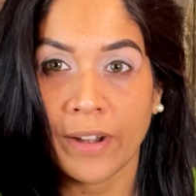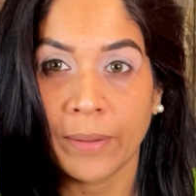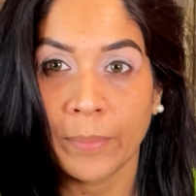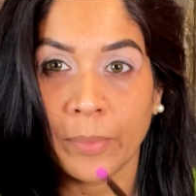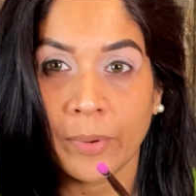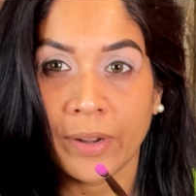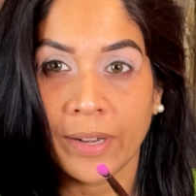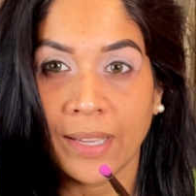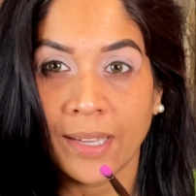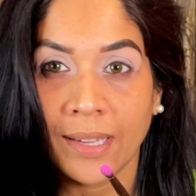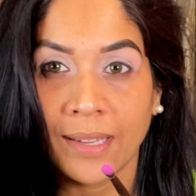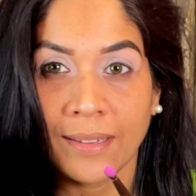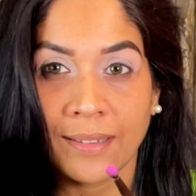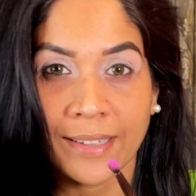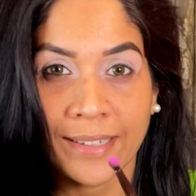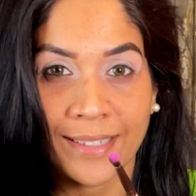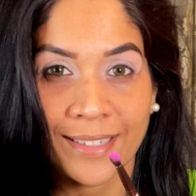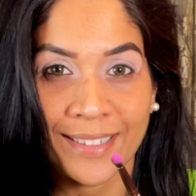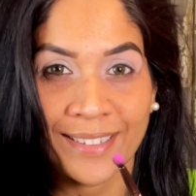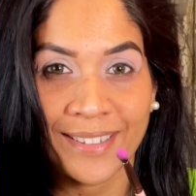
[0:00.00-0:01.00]
pretty,
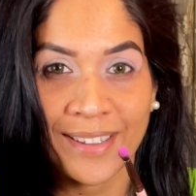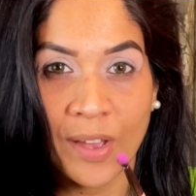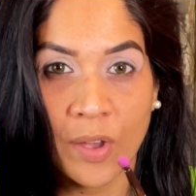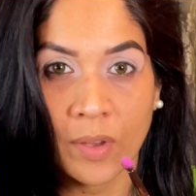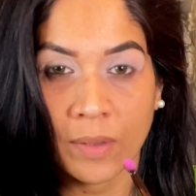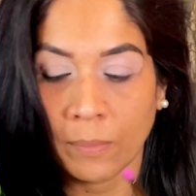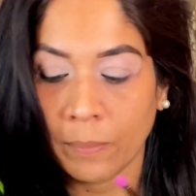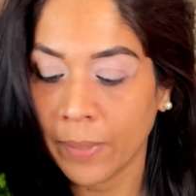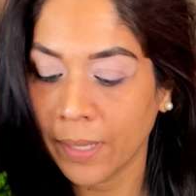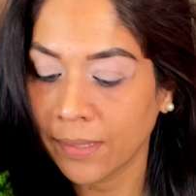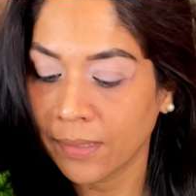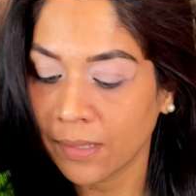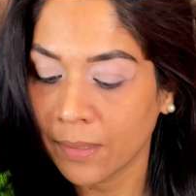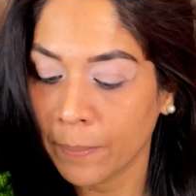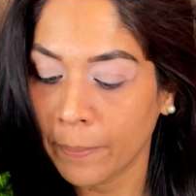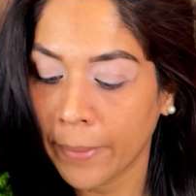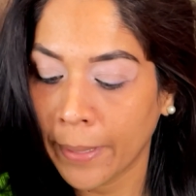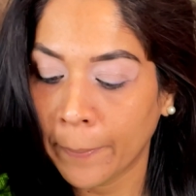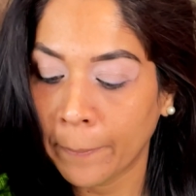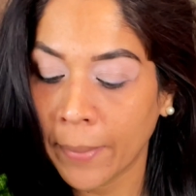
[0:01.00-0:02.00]
like look how it takes
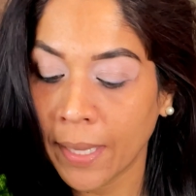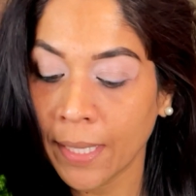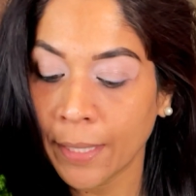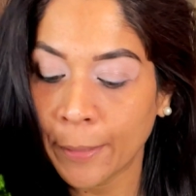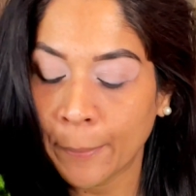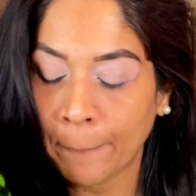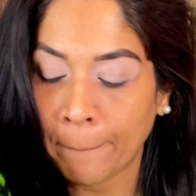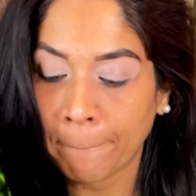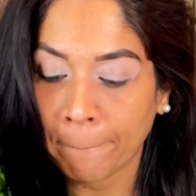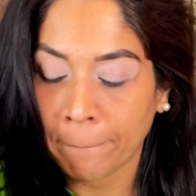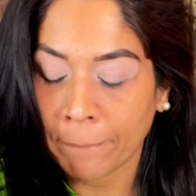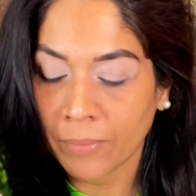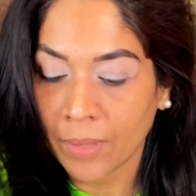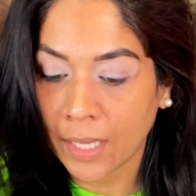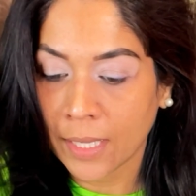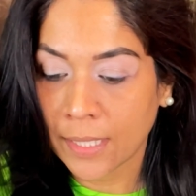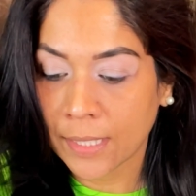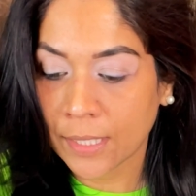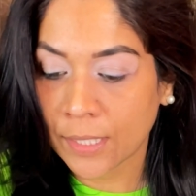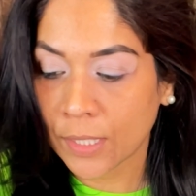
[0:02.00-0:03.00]
the pigment.
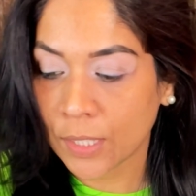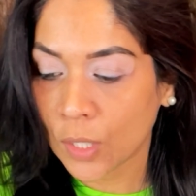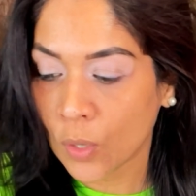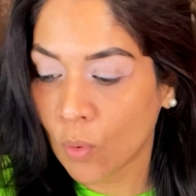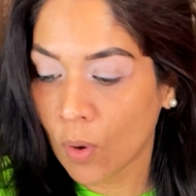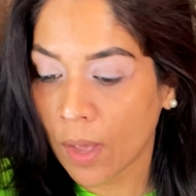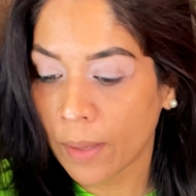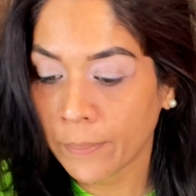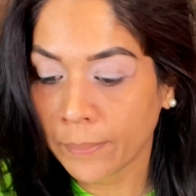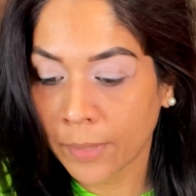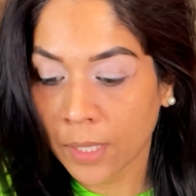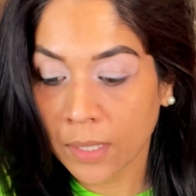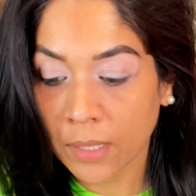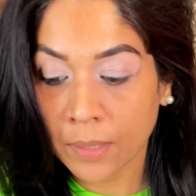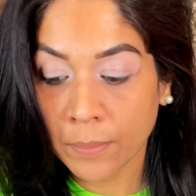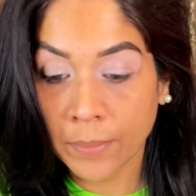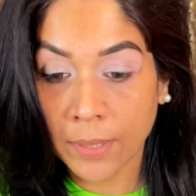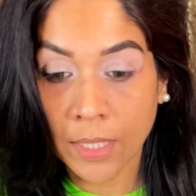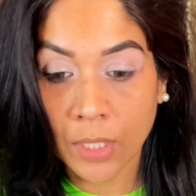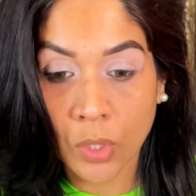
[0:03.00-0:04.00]
So I'm
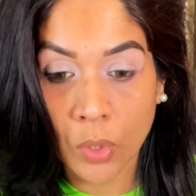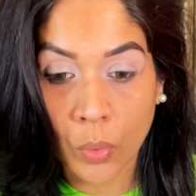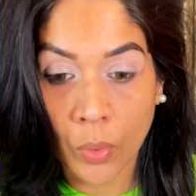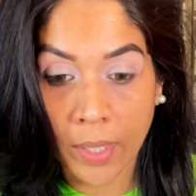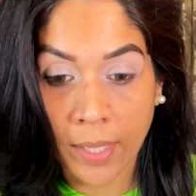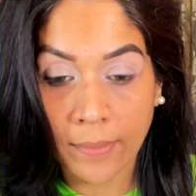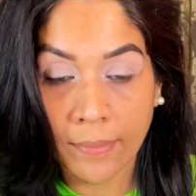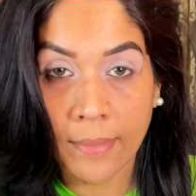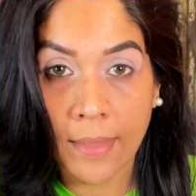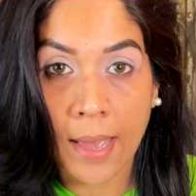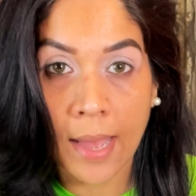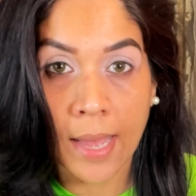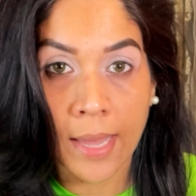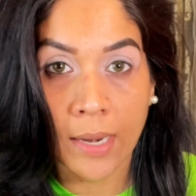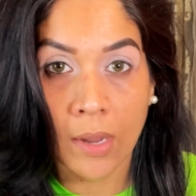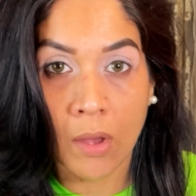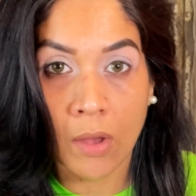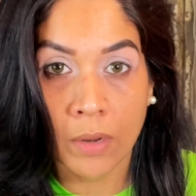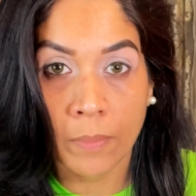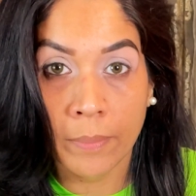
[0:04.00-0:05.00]
gonna be doing
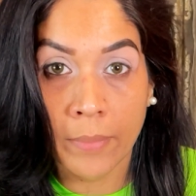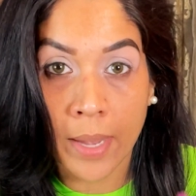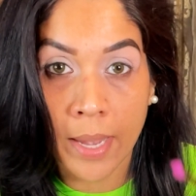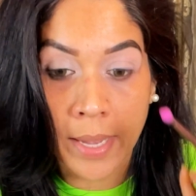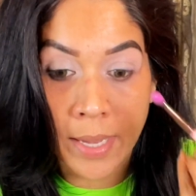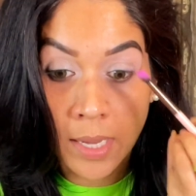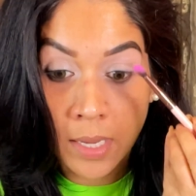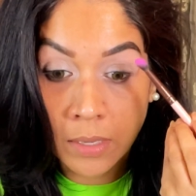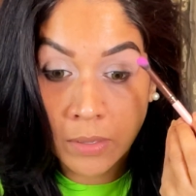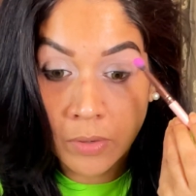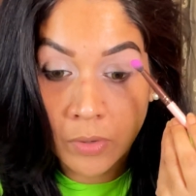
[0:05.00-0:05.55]
that on my inner